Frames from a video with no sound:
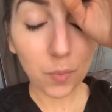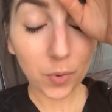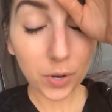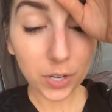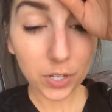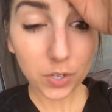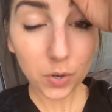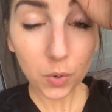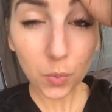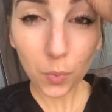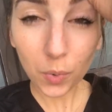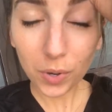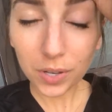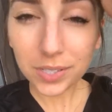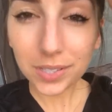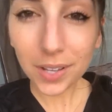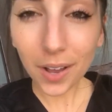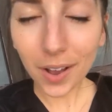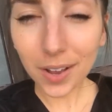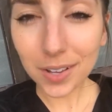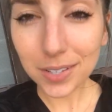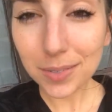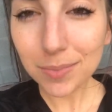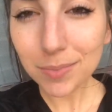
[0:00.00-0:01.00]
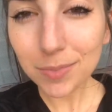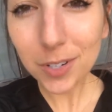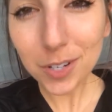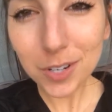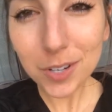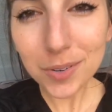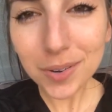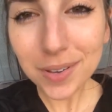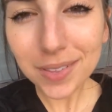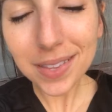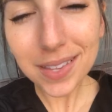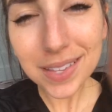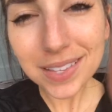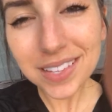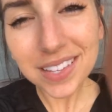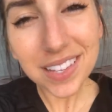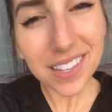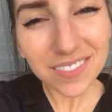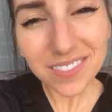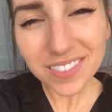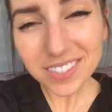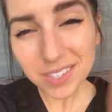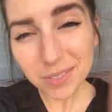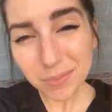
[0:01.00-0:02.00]
which was awesome too. And then
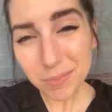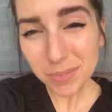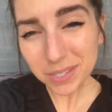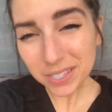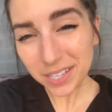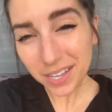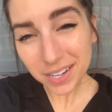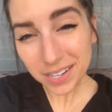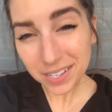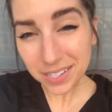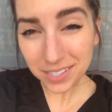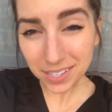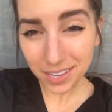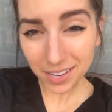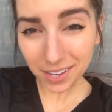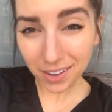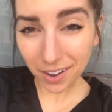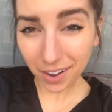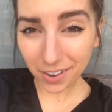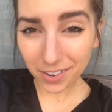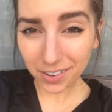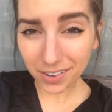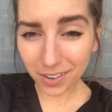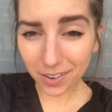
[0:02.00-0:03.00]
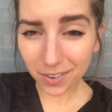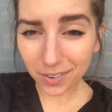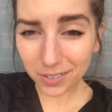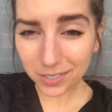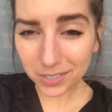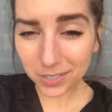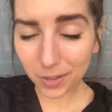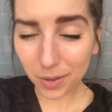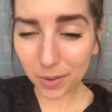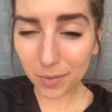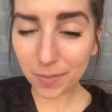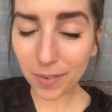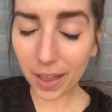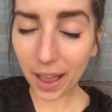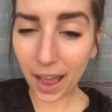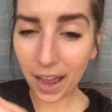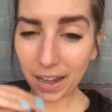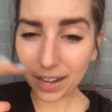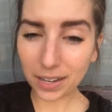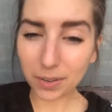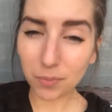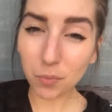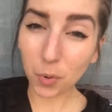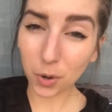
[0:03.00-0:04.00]
even some steady state cardio. So I've
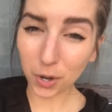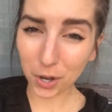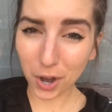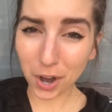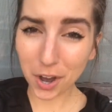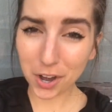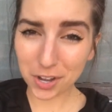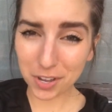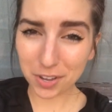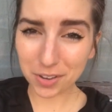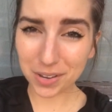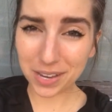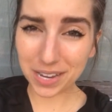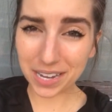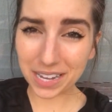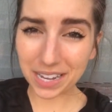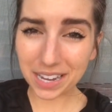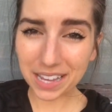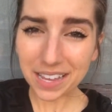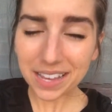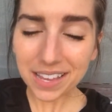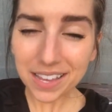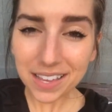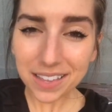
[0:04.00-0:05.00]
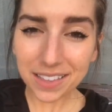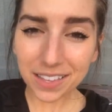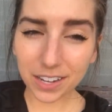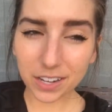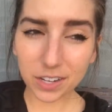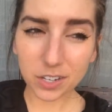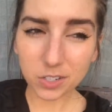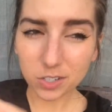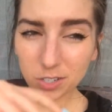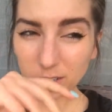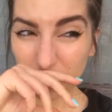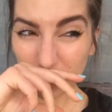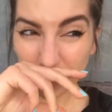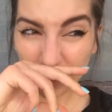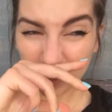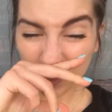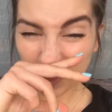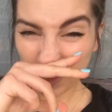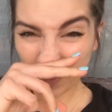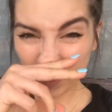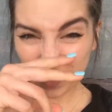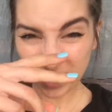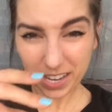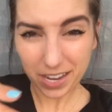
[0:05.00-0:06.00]
added more cardio in than I usually do.
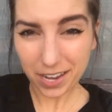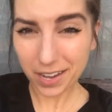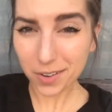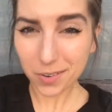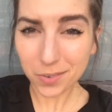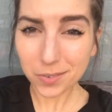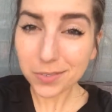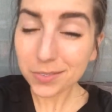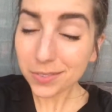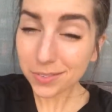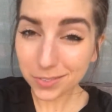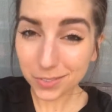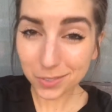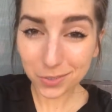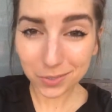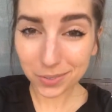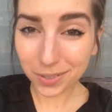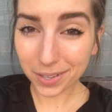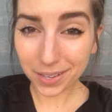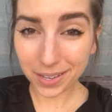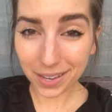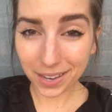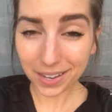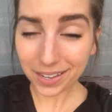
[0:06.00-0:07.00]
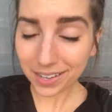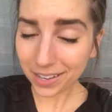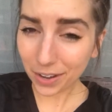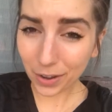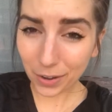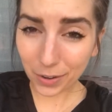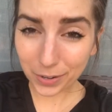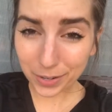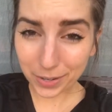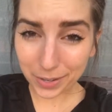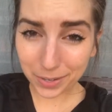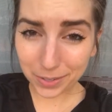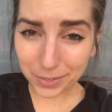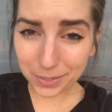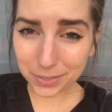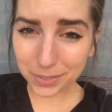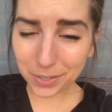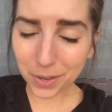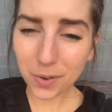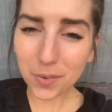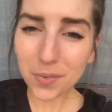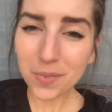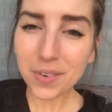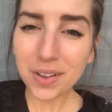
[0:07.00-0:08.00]
Normally I don't do like any cardio,
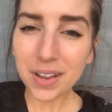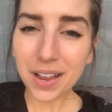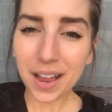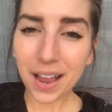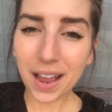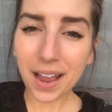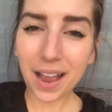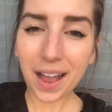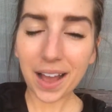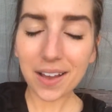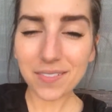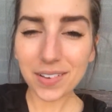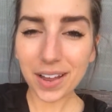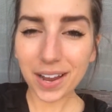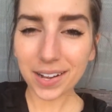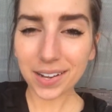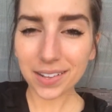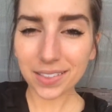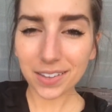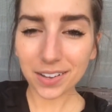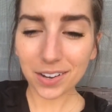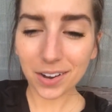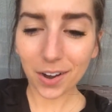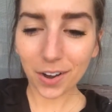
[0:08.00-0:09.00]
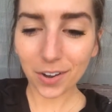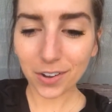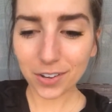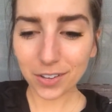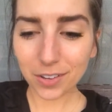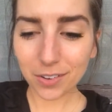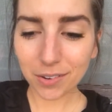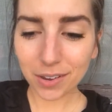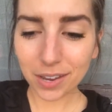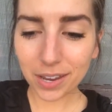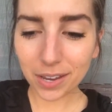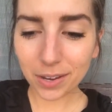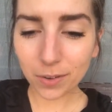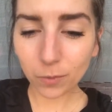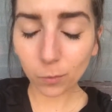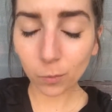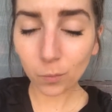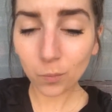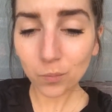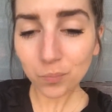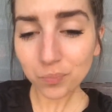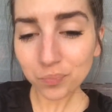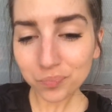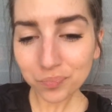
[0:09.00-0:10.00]
so I have added the cardio
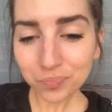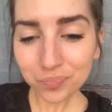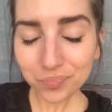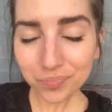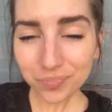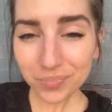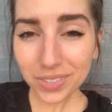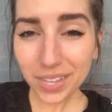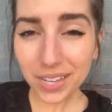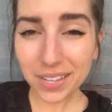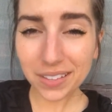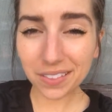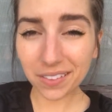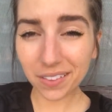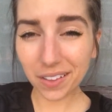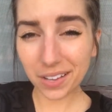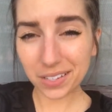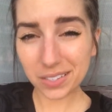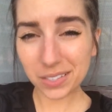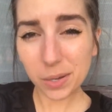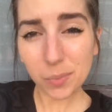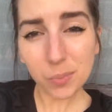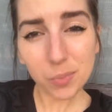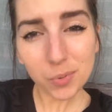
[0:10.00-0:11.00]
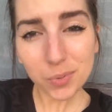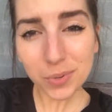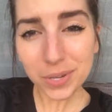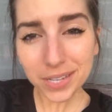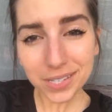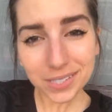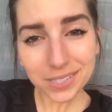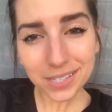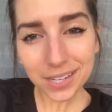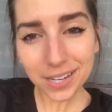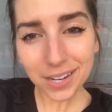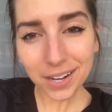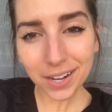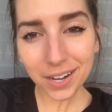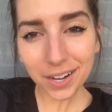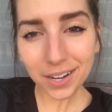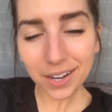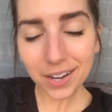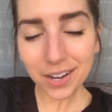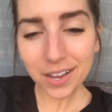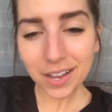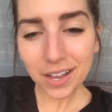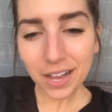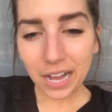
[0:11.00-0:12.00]
in the last couple weeks
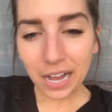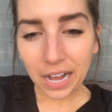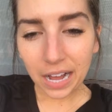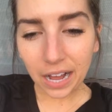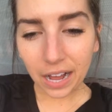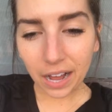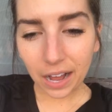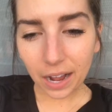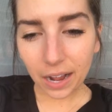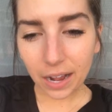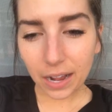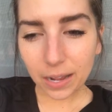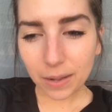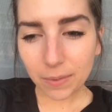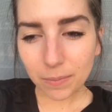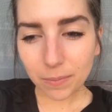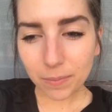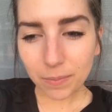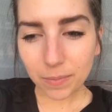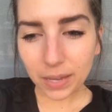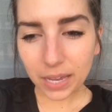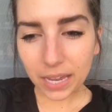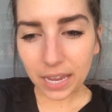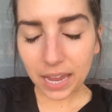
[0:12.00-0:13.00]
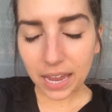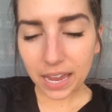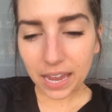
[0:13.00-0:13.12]
here, and